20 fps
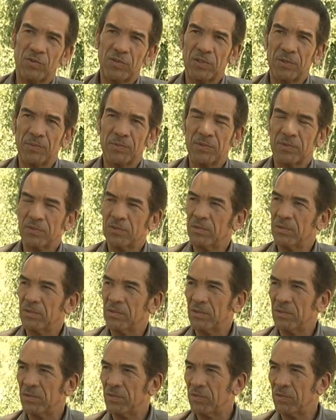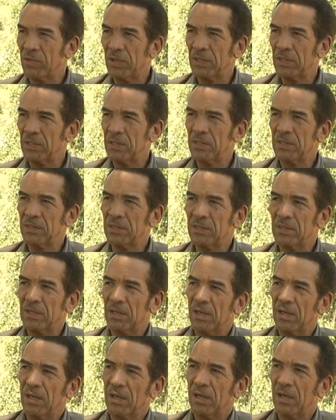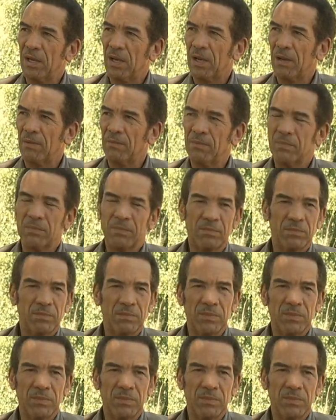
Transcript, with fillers: trips during these um,